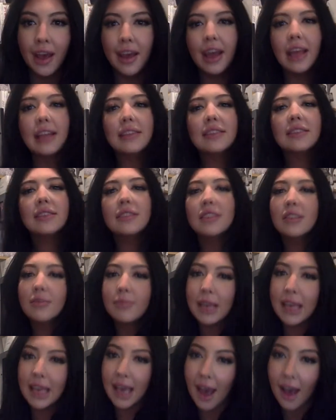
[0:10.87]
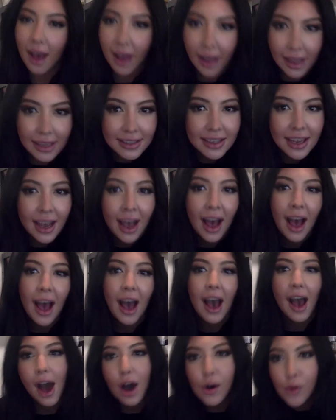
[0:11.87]
It's still me, guys.
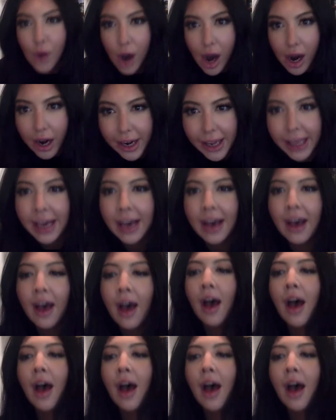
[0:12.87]
How are ya?